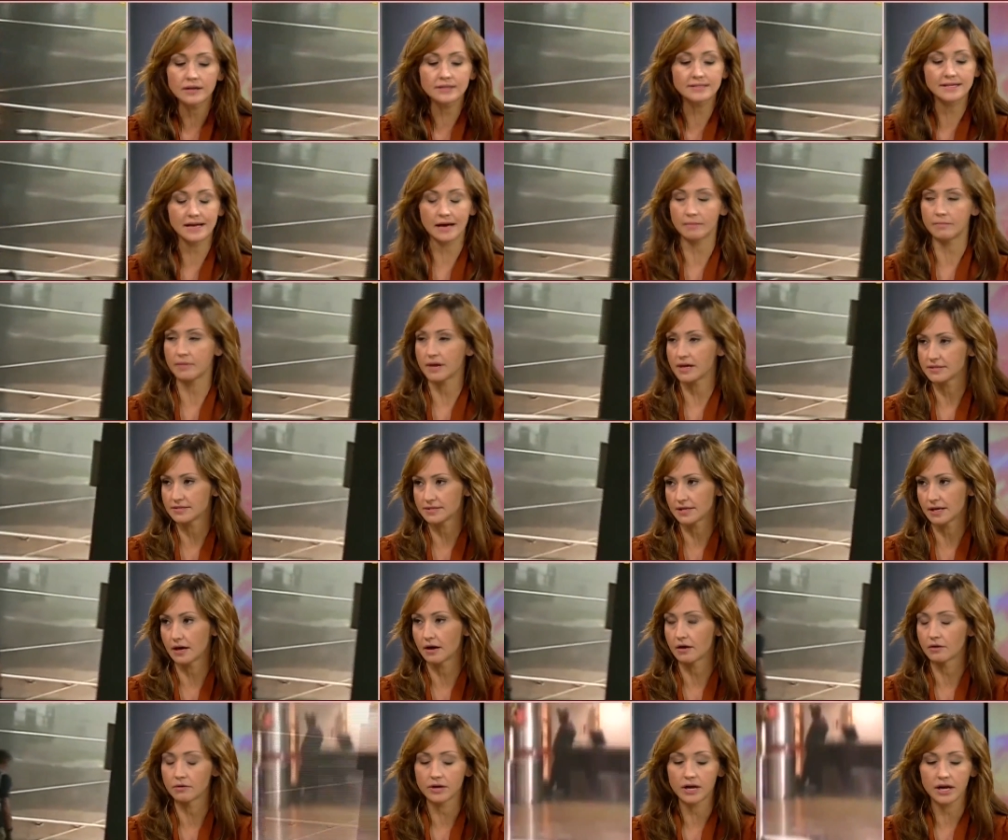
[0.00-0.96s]
as that may
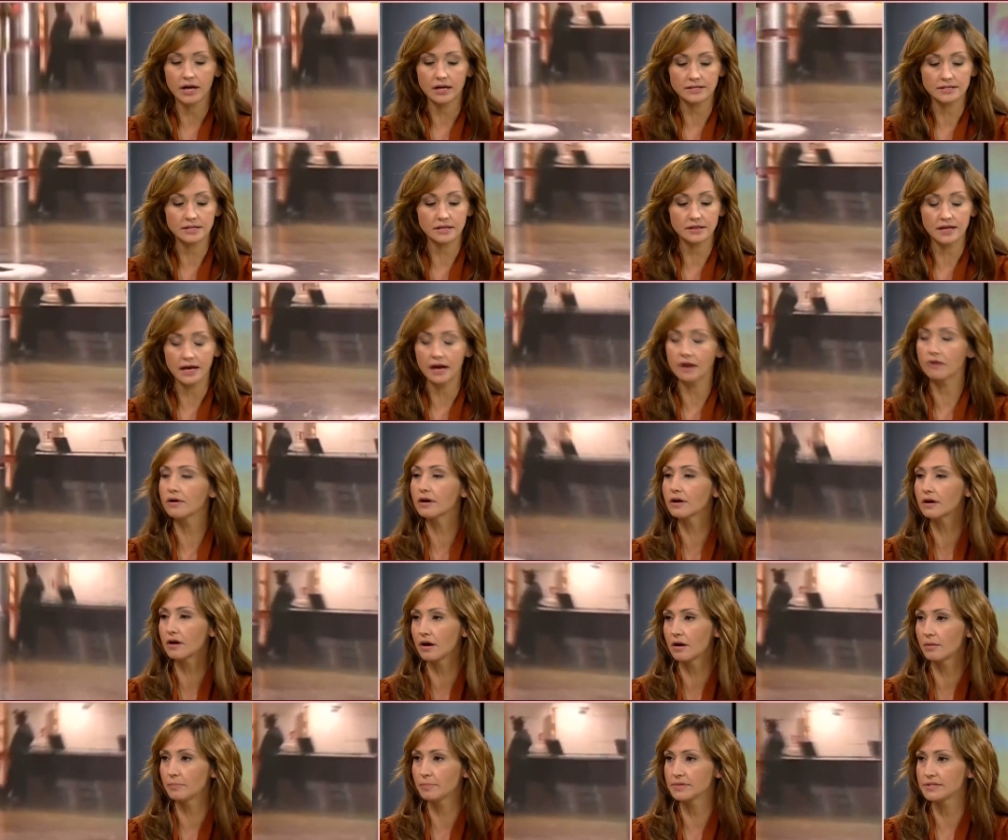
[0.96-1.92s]
sound, it's they're in
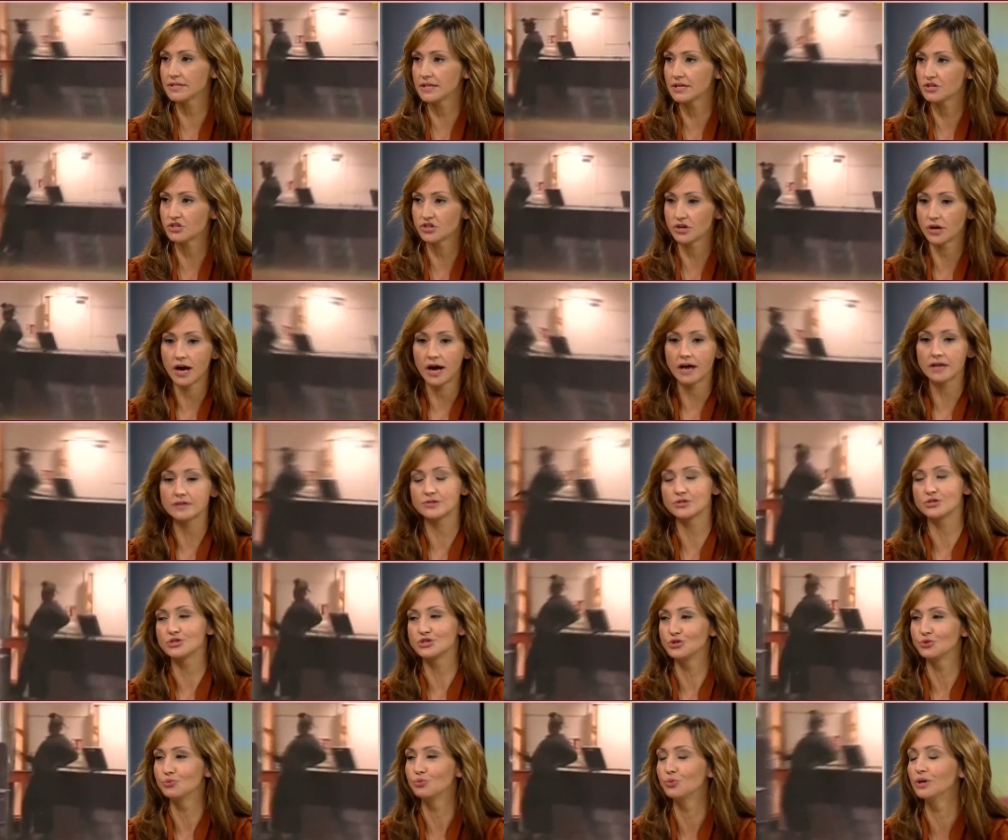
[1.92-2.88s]
competition.
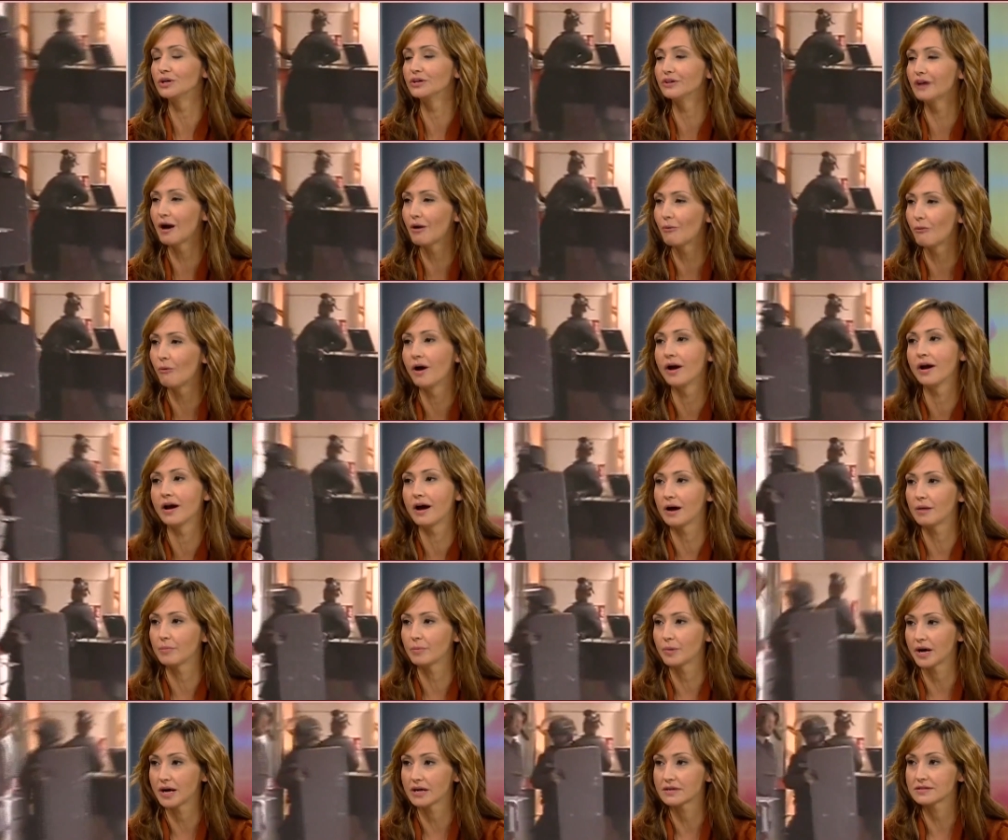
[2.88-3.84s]
ISIS, you will not one
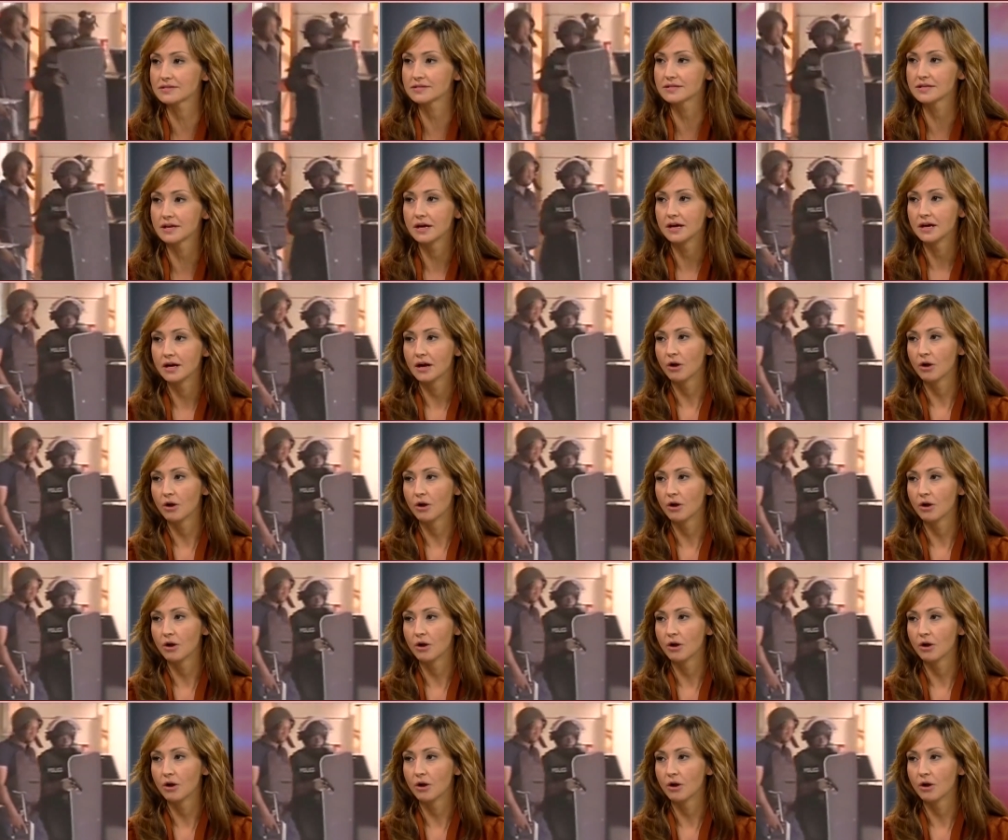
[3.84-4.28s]
up us.